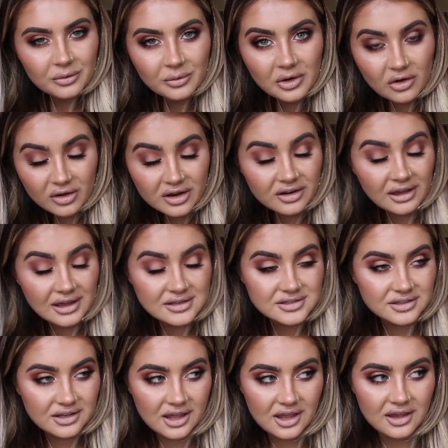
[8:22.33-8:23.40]
We got here
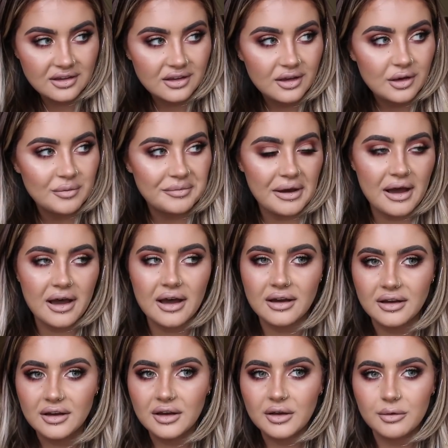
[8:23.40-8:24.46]
yesterday, but
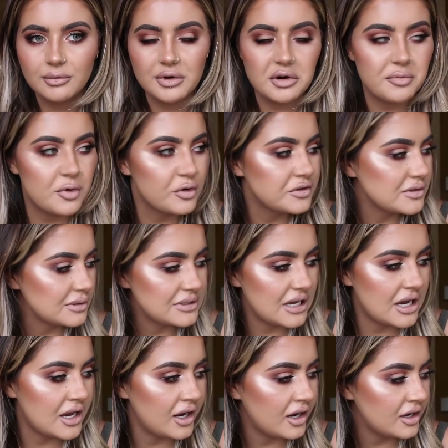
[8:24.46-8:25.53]
we were both so
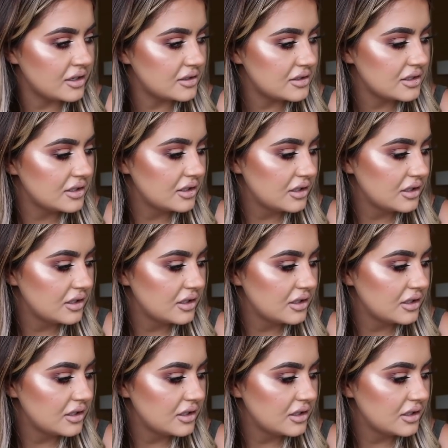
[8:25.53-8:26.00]
tired.